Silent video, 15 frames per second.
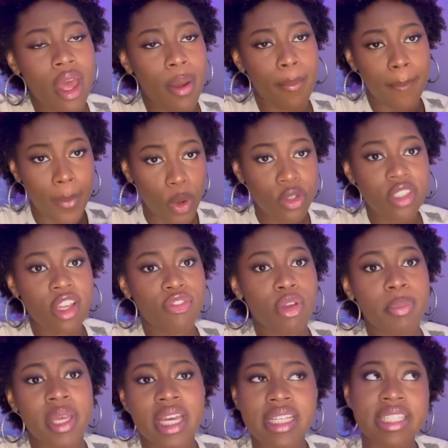most of it
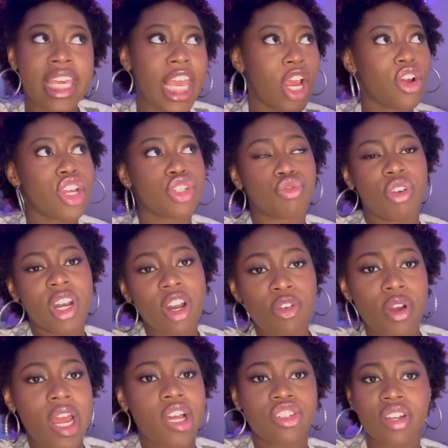because Carrie is running
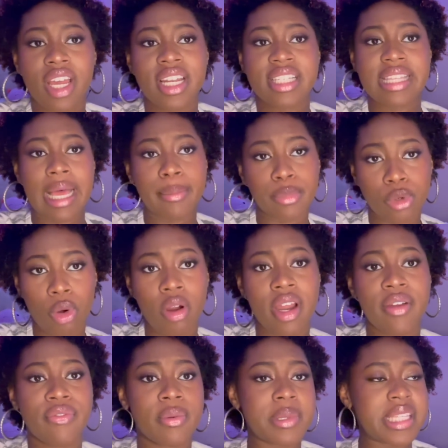around trying to stop
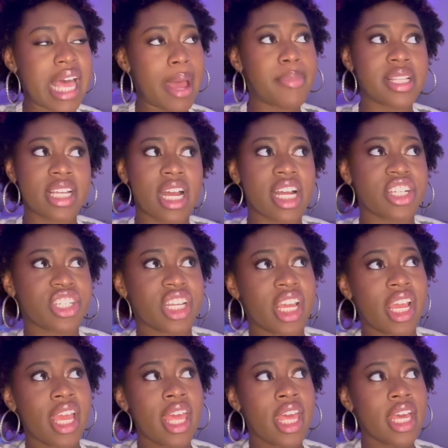Dorrit from
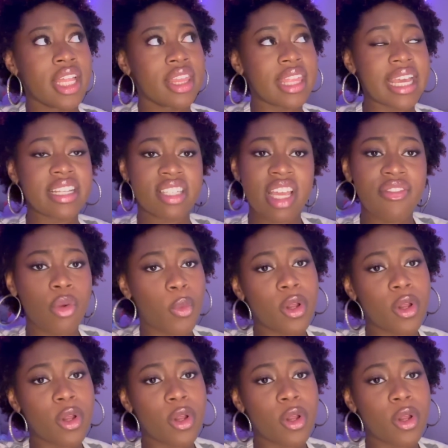sabotaging Thanksgiving.